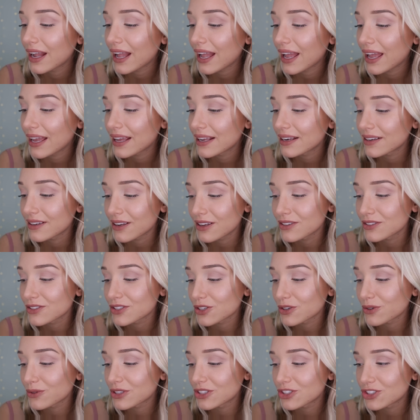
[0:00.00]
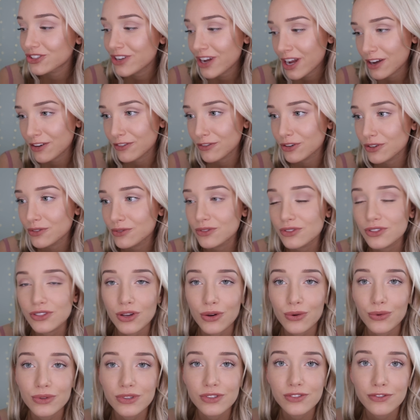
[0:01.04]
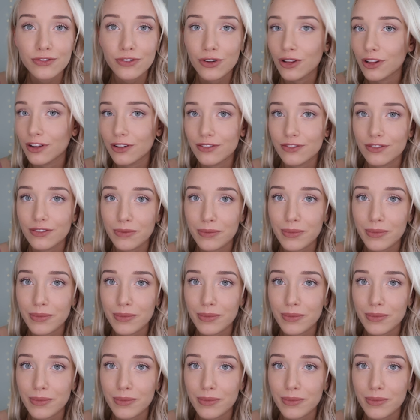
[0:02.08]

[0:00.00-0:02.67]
And also, it's jackfruit, so it's full of